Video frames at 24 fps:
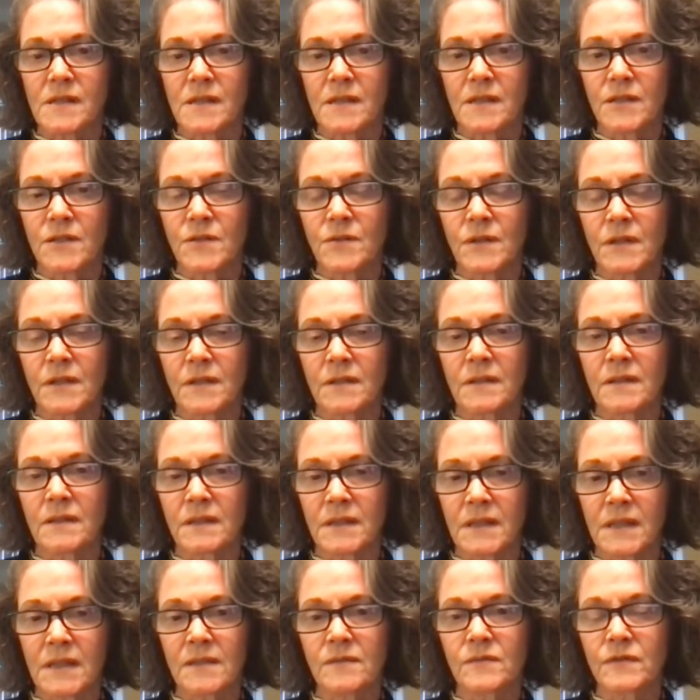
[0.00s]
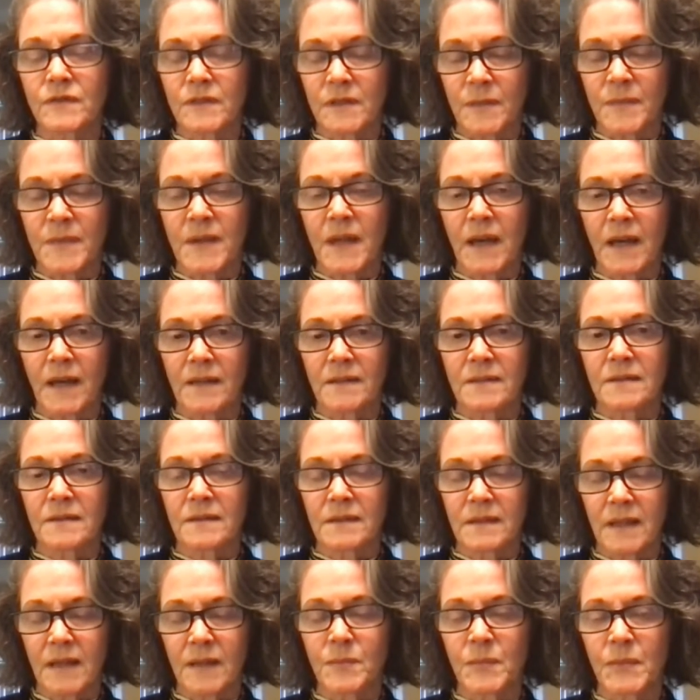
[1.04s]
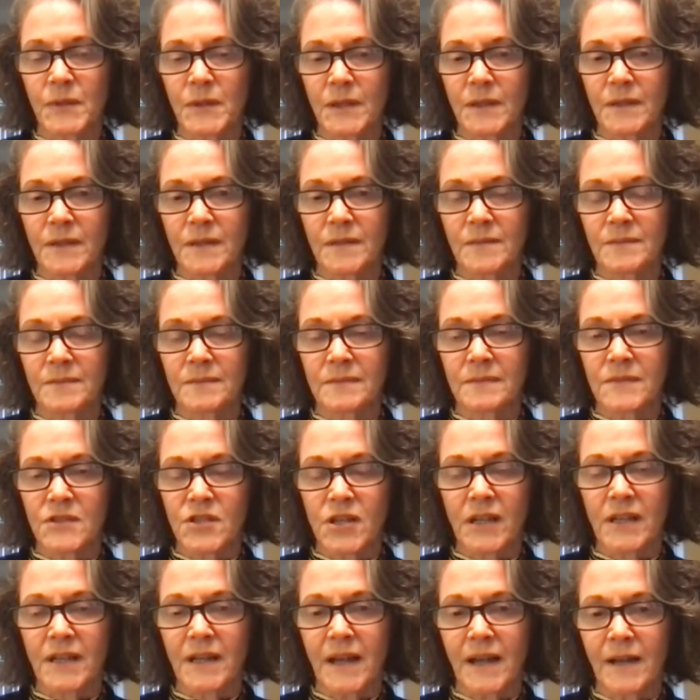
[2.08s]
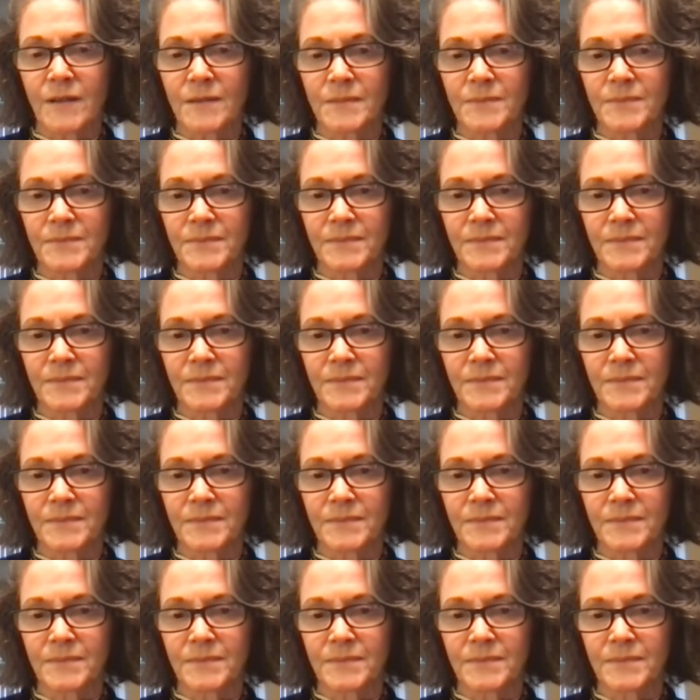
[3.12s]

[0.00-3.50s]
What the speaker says: that you can glean from that book. Check it out.